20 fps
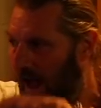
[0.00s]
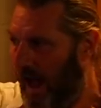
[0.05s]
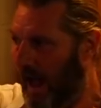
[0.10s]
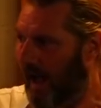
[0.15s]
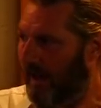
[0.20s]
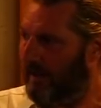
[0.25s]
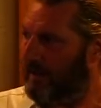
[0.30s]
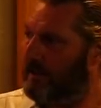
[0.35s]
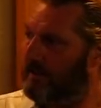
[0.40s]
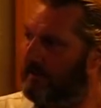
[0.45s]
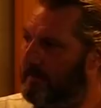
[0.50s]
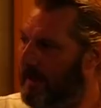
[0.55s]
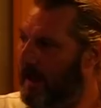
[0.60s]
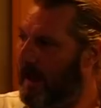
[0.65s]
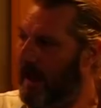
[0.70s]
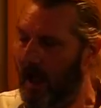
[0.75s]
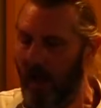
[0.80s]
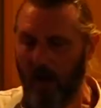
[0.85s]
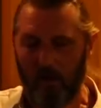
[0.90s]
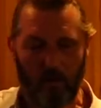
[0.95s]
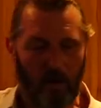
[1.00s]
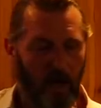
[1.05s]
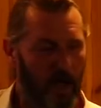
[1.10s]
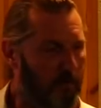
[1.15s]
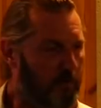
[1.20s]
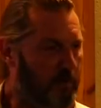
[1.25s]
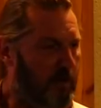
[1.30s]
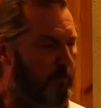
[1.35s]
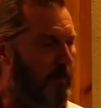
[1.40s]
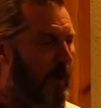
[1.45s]
And
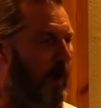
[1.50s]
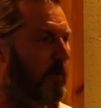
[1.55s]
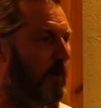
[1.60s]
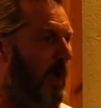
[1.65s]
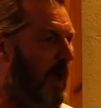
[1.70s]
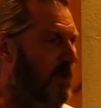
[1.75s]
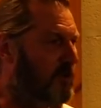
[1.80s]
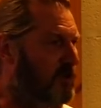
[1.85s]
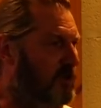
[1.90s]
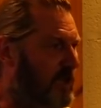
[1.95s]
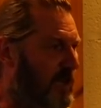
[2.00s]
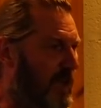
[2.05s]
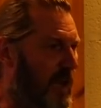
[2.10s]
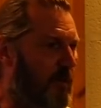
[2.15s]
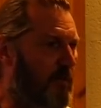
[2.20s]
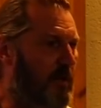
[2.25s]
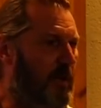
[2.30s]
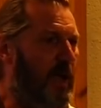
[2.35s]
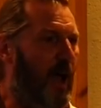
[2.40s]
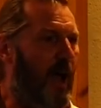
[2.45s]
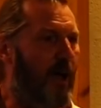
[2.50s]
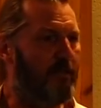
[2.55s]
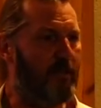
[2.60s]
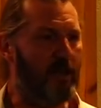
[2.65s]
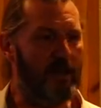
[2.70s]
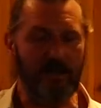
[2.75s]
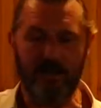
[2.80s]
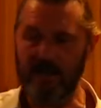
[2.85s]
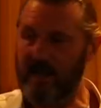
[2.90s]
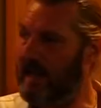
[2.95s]
it was about engineering and
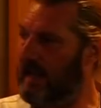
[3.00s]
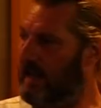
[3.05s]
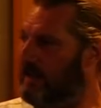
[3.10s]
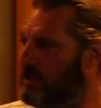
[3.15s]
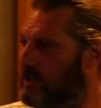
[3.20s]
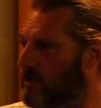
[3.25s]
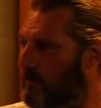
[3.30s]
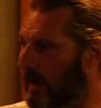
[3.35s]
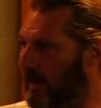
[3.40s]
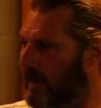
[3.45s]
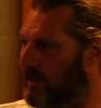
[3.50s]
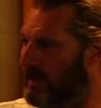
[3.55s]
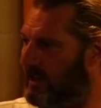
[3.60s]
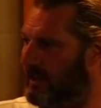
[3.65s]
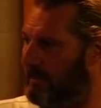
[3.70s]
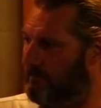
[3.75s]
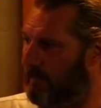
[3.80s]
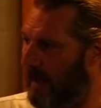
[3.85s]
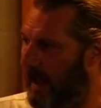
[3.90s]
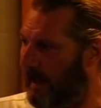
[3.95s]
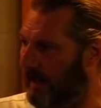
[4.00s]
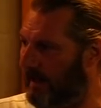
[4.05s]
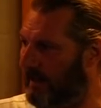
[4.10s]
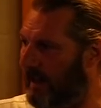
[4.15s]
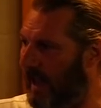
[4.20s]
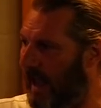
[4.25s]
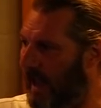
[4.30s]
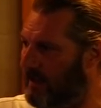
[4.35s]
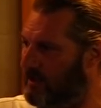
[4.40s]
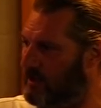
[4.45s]
the need to
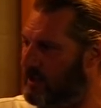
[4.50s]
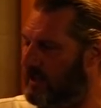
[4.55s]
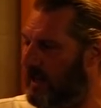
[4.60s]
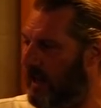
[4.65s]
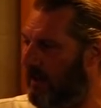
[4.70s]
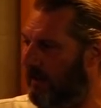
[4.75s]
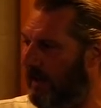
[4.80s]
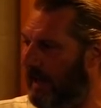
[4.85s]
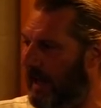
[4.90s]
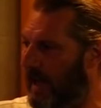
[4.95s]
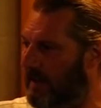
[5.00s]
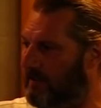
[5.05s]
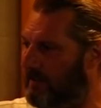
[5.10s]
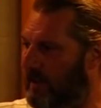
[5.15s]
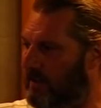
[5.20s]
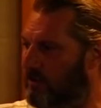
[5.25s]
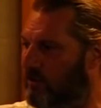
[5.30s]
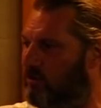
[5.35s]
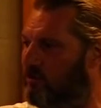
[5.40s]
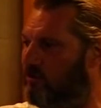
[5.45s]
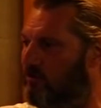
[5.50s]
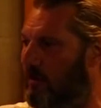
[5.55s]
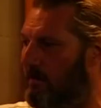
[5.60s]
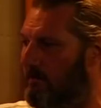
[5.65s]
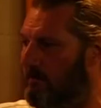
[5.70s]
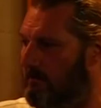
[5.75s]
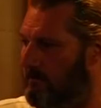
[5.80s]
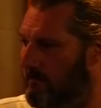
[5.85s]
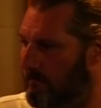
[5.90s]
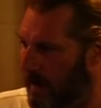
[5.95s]
expand engineering assets
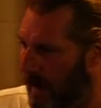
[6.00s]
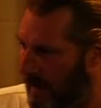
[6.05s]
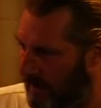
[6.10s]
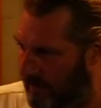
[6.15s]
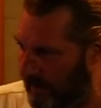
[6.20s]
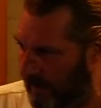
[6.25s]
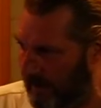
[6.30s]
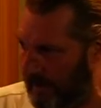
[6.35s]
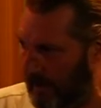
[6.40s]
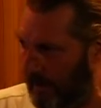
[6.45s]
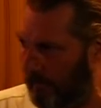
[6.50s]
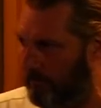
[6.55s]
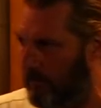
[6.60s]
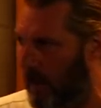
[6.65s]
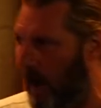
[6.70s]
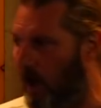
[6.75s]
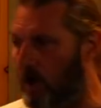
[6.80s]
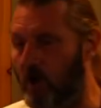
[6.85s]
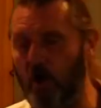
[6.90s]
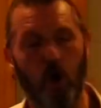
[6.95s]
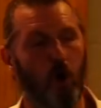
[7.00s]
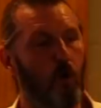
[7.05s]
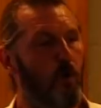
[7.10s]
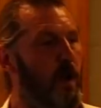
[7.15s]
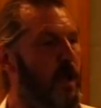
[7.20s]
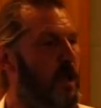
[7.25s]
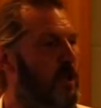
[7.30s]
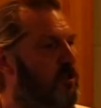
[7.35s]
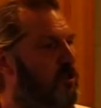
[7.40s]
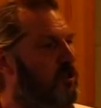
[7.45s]
dramatically.
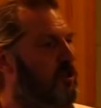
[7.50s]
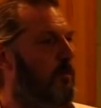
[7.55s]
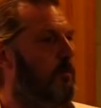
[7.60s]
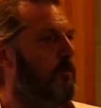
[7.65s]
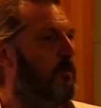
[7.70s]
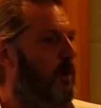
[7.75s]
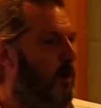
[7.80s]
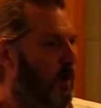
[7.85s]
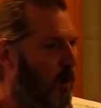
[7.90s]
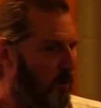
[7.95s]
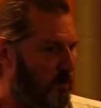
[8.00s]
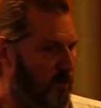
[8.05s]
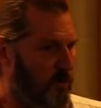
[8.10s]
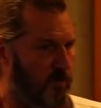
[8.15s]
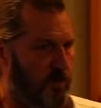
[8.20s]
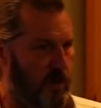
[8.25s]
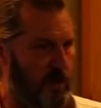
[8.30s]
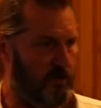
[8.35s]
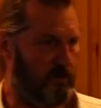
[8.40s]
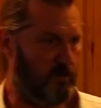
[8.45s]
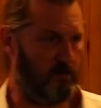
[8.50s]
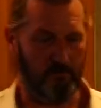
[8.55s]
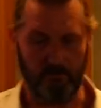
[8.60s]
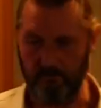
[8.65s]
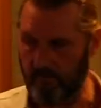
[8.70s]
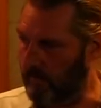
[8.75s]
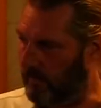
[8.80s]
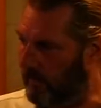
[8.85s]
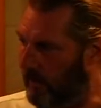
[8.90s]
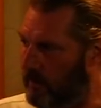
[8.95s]
Curry supports this.
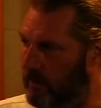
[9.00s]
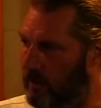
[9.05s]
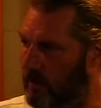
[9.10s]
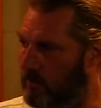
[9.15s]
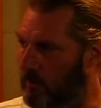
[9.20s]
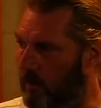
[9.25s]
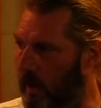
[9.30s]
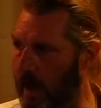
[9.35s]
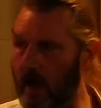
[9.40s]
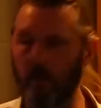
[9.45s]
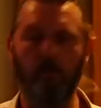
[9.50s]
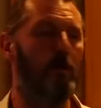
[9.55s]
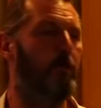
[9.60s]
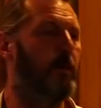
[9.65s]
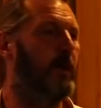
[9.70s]
This is where we